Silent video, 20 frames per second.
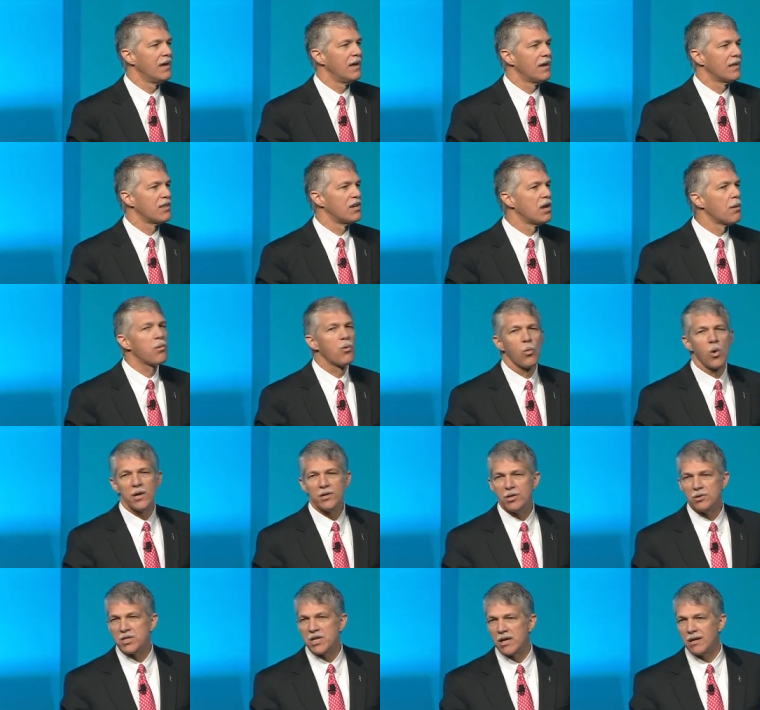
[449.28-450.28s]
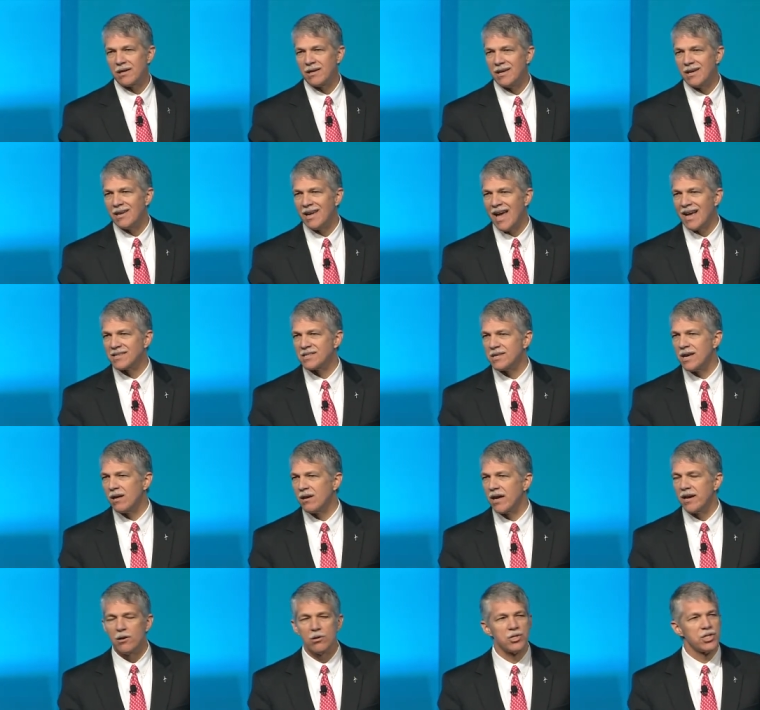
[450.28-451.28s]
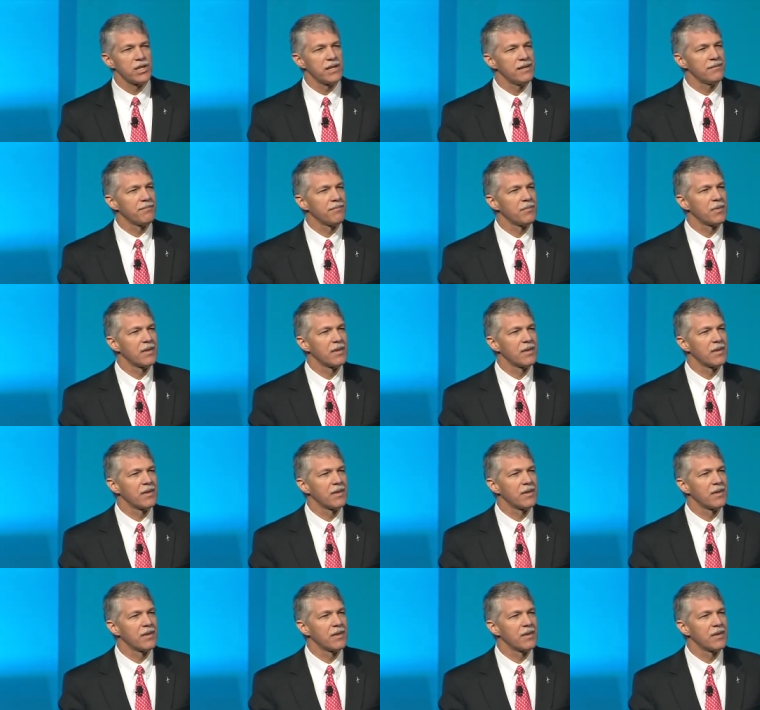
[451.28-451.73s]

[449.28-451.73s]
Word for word: The number one utility, Xcel Energy,